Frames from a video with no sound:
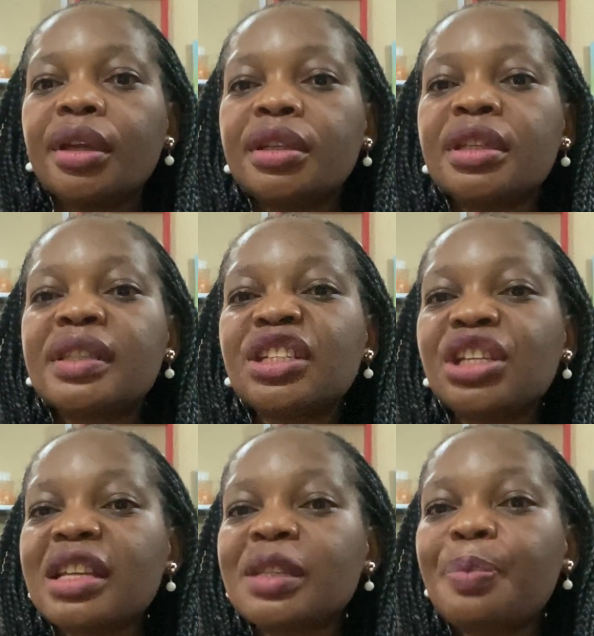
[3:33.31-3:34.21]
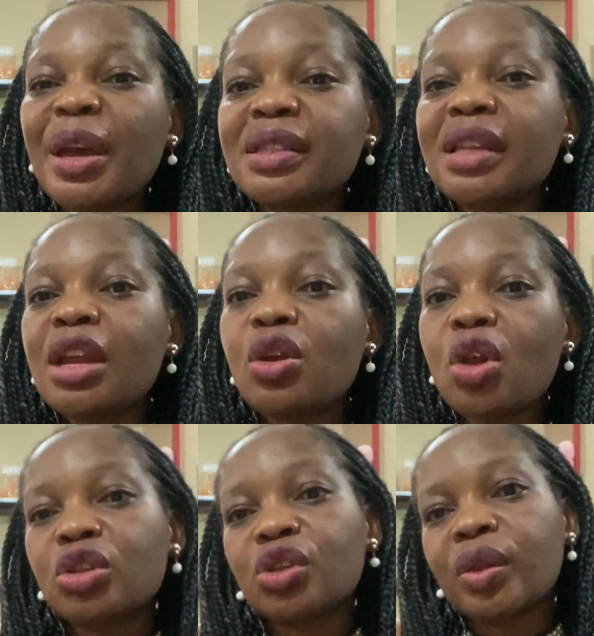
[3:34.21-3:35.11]
She said she has spent a
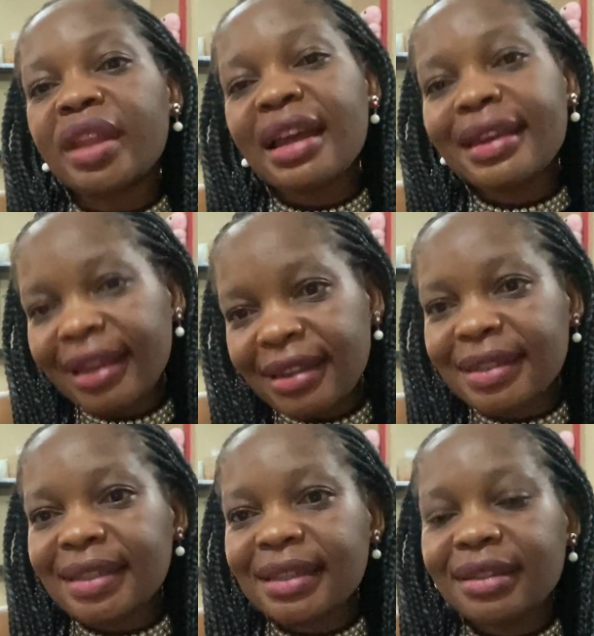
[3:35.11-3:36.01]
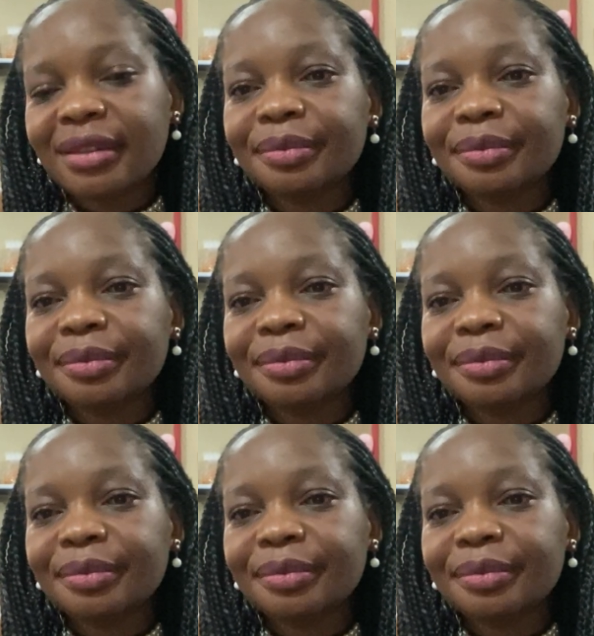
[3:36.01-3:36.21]
lot on that case.